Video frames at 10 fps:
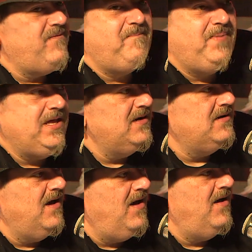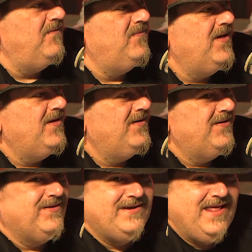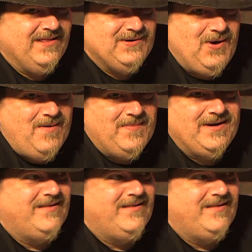pin of Nellie Tallman and the